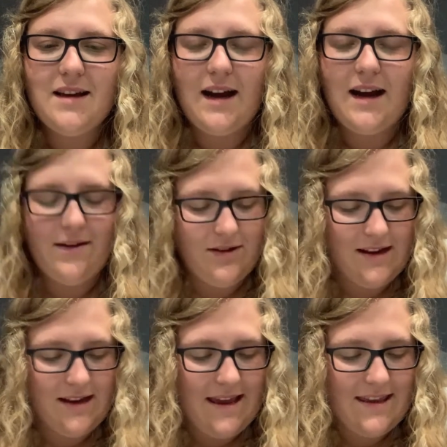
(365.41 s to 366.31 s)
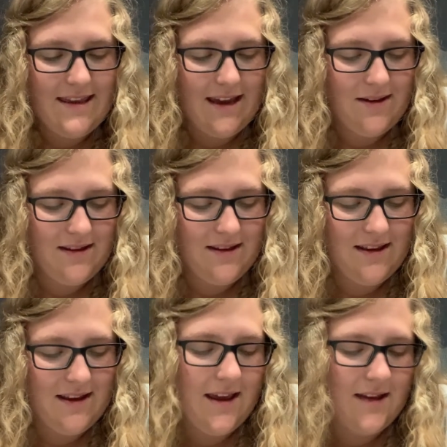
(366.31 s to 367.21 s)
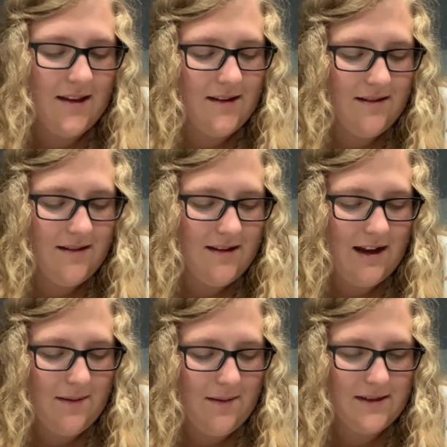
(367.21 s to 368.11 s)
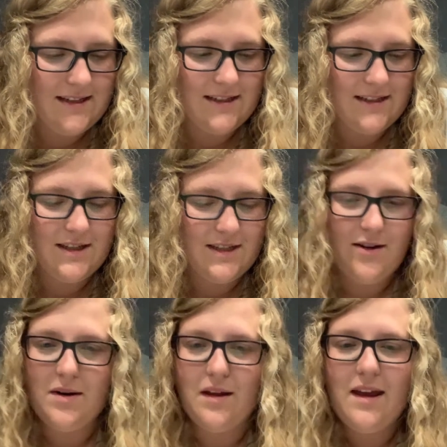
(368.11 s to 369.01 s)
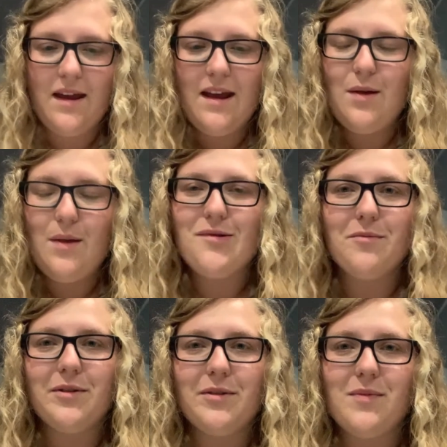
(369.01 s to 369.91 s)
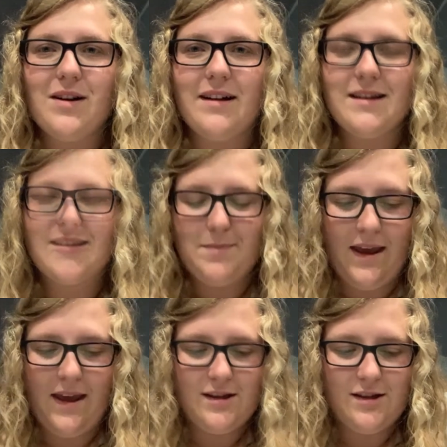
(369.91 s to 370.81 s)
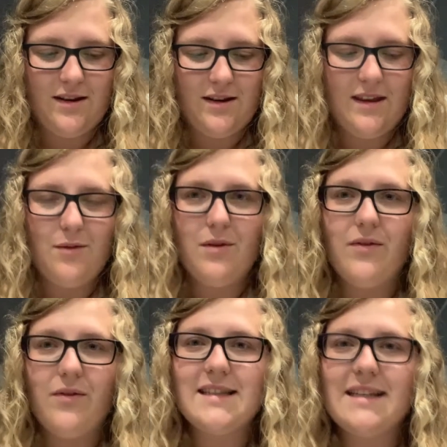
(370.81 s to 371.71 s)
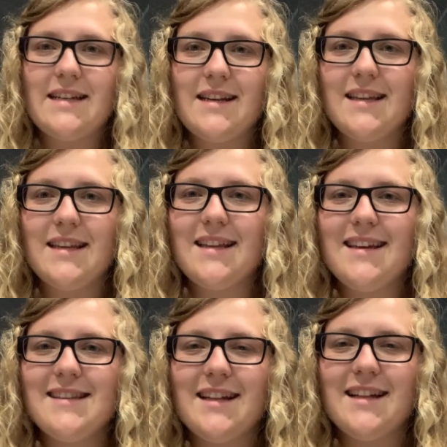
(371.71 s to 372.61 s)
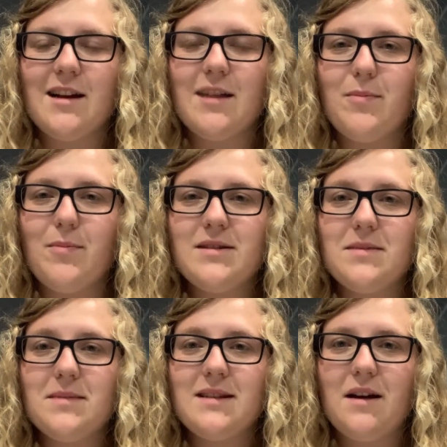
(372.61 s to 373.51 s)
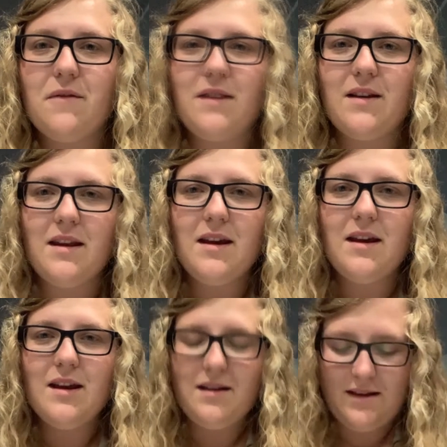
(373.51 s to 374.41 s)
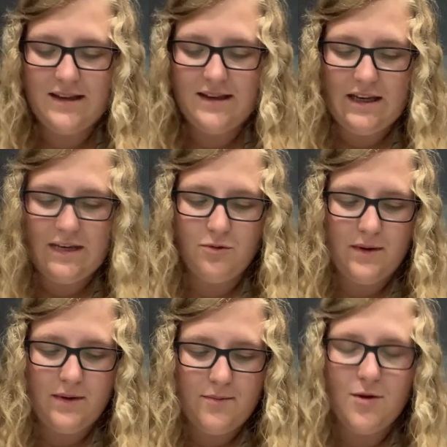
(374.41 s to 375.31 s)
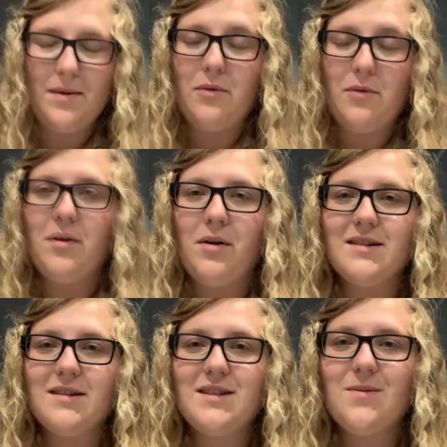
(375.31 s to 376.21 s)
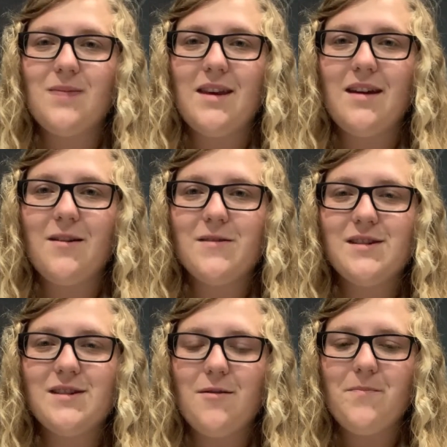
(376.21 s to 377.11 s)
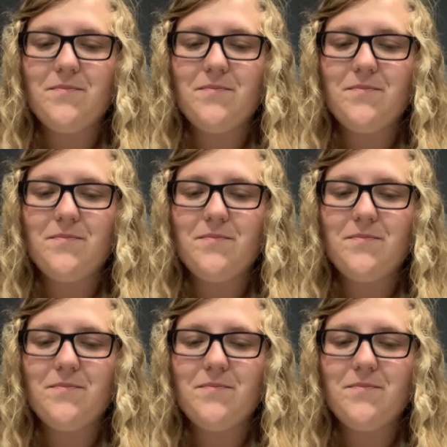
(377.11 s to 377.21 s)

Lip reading: I haven't done that yet, and I'm excited to. I'm going to throw a bookmark on this page and revisit it until I come up with some stuff and continue to read more about what Paul is doing here. So,